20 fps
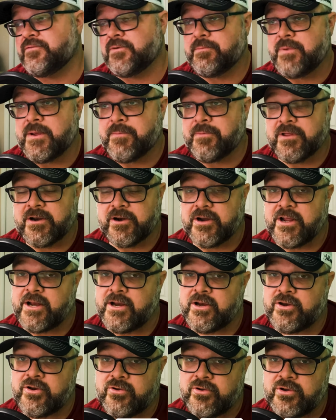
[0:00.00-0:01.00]
from people that are
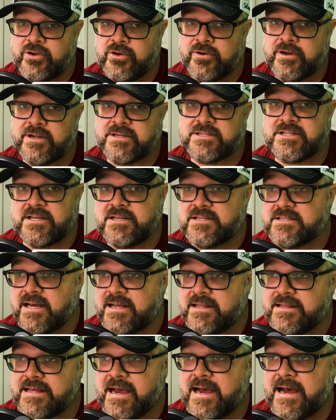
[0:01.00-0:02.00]
getting new units, things
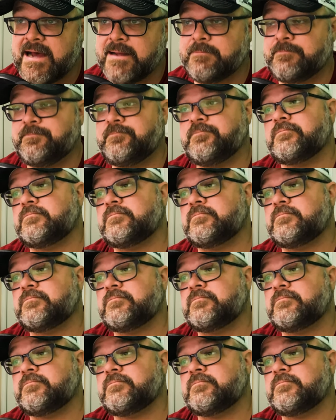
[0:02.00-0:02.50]
like that.